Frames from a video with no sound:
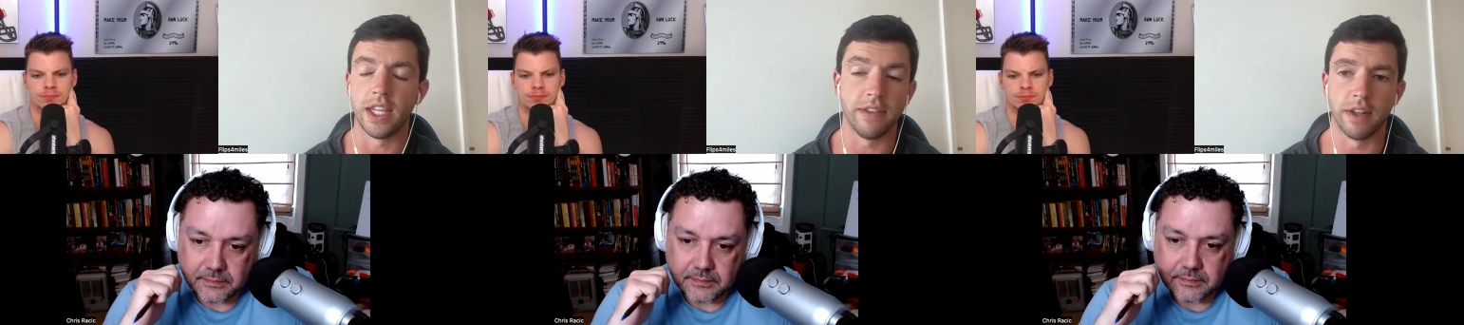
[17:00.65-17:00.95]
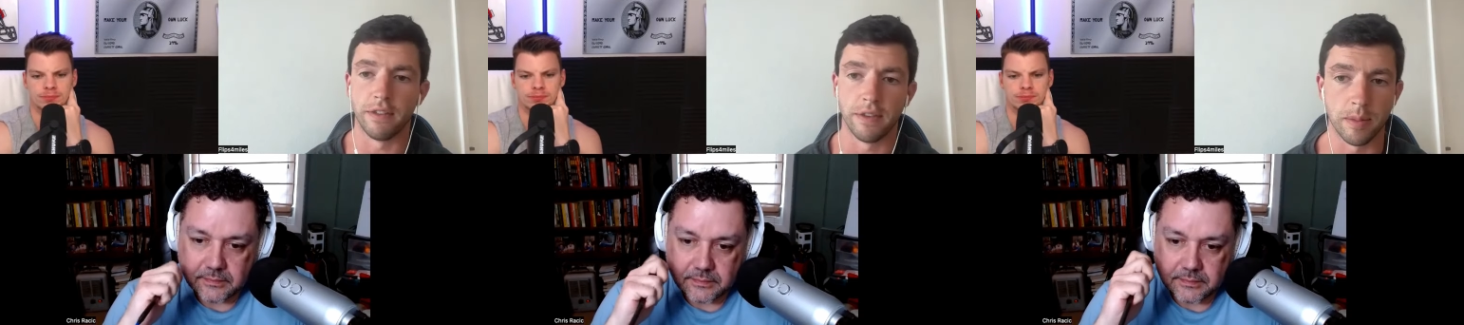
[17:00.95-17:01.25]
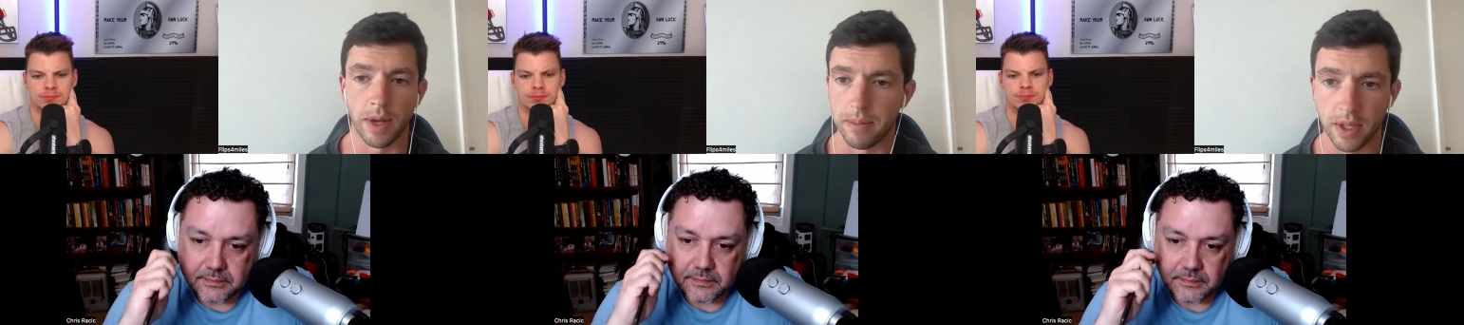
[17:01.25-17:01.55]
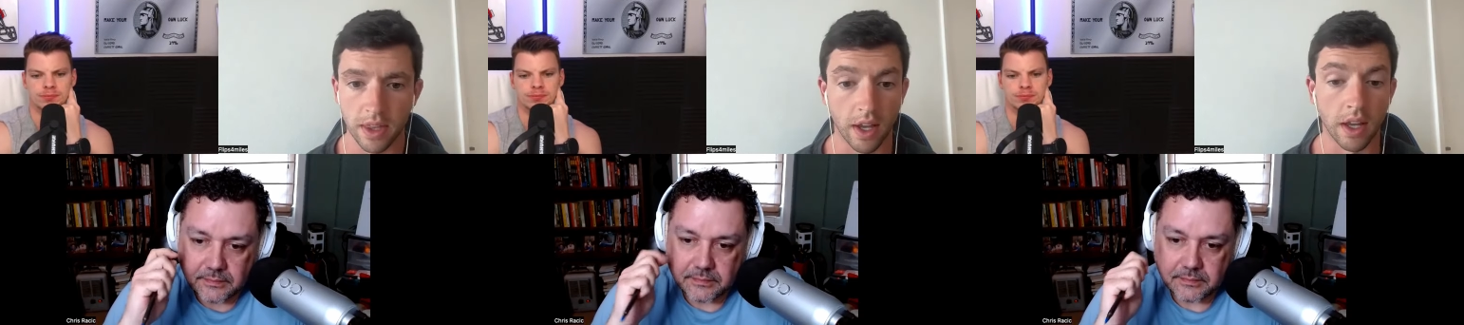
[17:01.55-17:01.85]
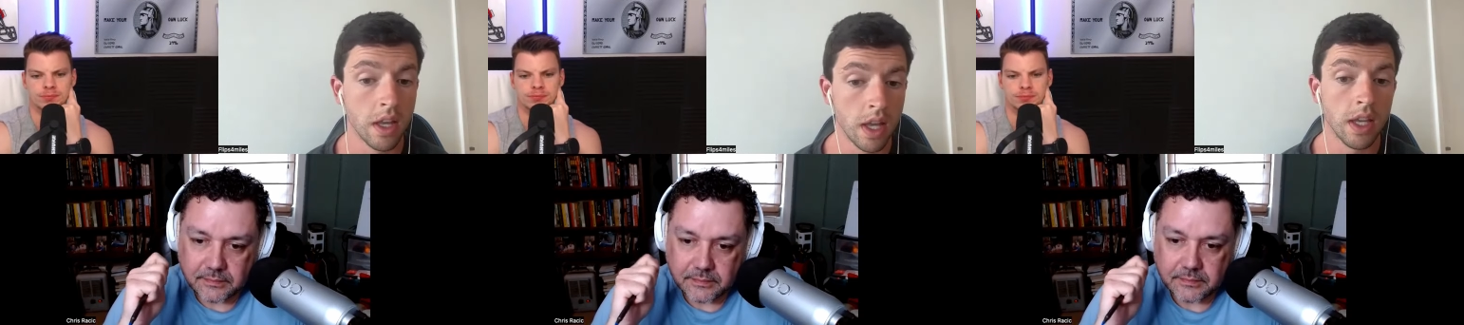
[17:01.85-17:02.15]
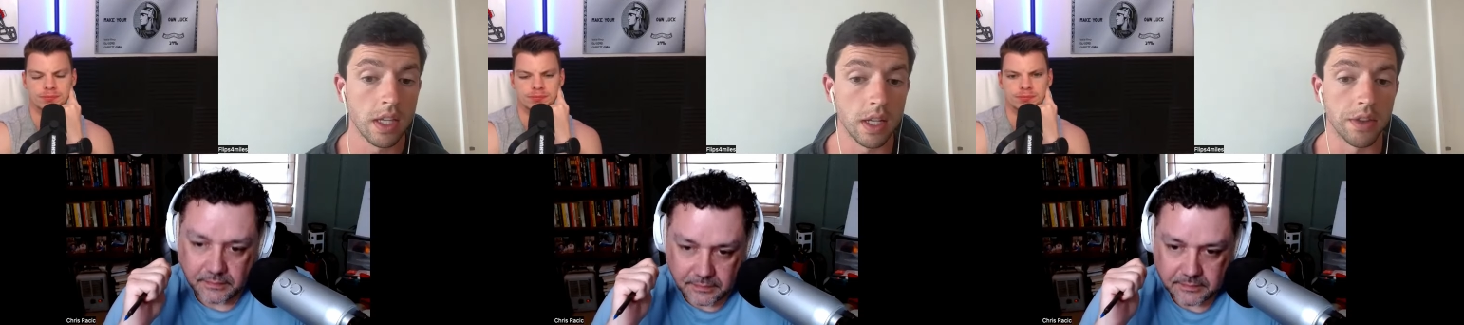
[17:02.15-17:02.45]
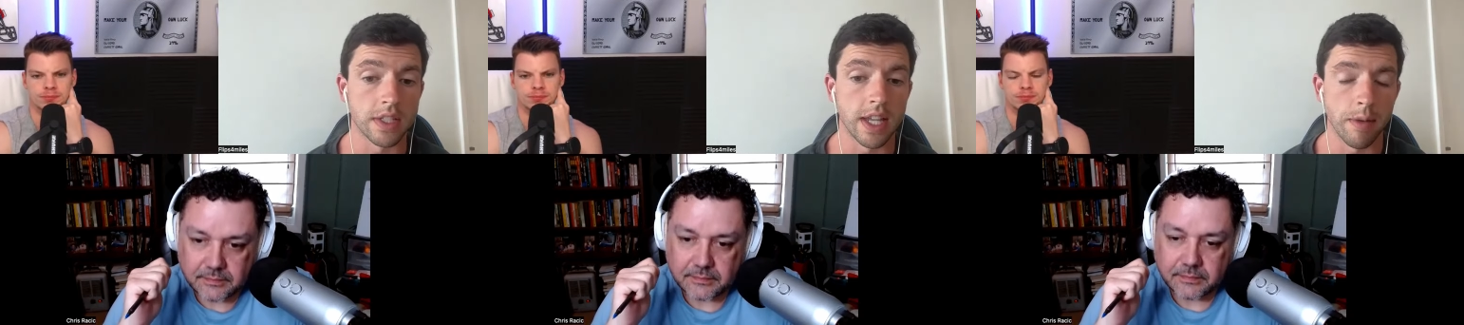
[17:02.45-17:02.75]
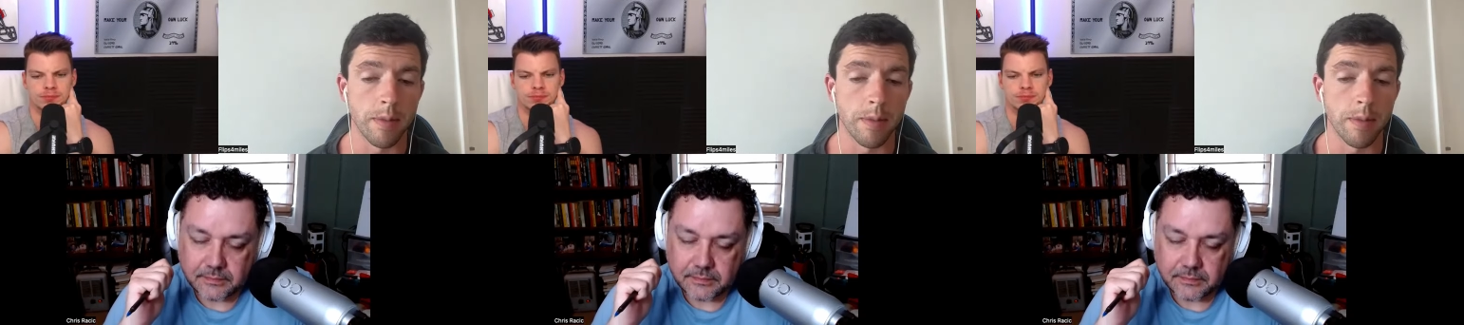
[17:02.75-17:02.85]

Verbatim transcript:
Speaker 1: even if it might be the you know the same